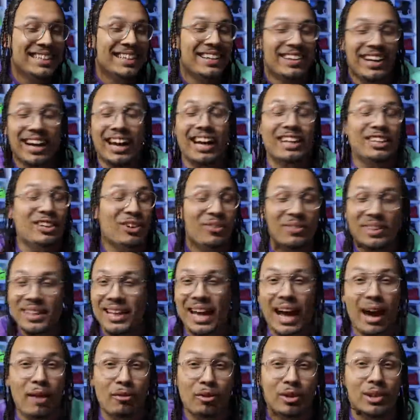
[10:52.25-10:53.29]
Okay, I don't
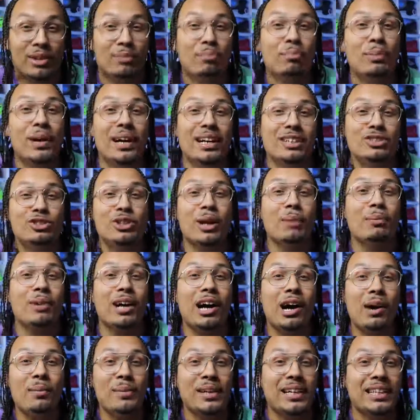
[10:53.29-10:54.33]
really have one, but drop a
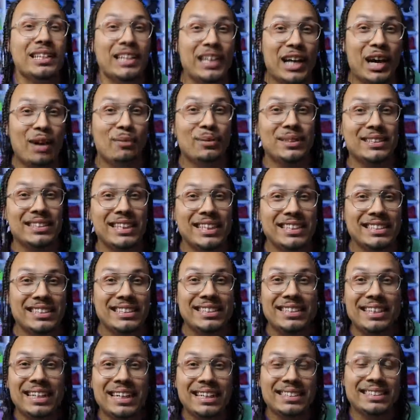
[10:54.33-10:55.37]
comment in the comment
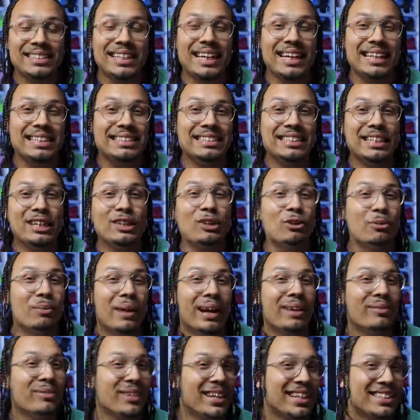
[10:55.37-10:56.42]
section saying tickle
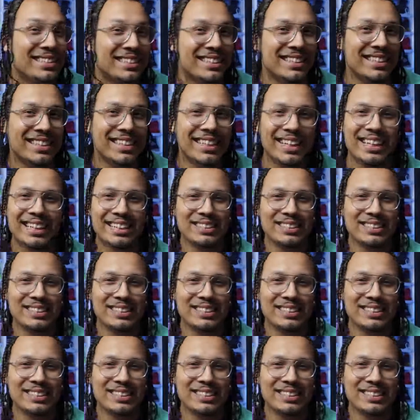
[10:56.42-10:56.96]
my fancy.